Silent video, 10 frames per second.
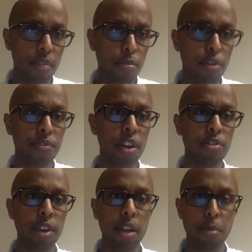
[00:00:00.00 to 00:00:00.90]

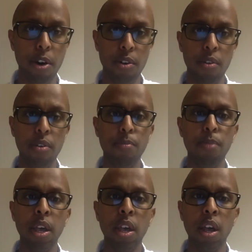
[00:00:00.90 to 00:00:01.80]
Murphy-Graham article,
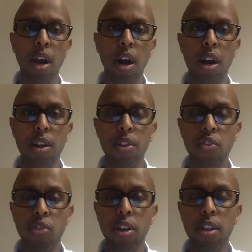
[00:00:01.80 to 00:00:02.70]

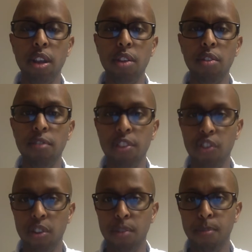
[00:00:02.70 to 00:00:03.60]
Constructing a New
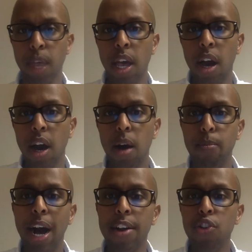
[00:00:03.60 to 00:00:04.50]
Vision,
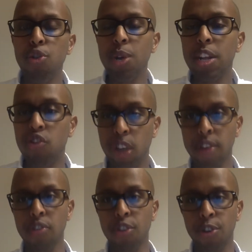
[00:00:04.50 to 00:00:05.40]
Undoing
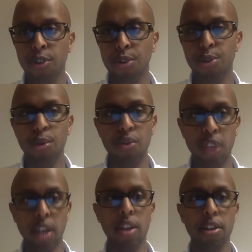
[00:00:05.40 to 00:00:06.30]
Gender Through
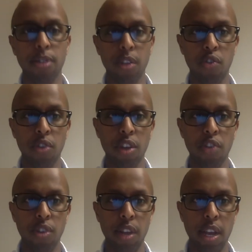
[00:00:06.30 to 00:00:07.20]
Secondary
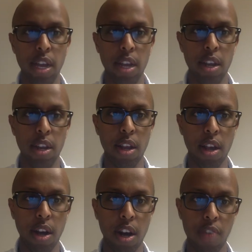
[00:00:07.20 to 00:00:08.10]
Education in
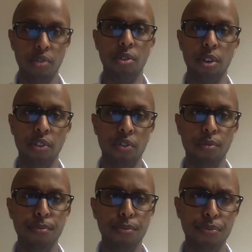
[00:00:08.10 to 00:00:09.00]
Honduras.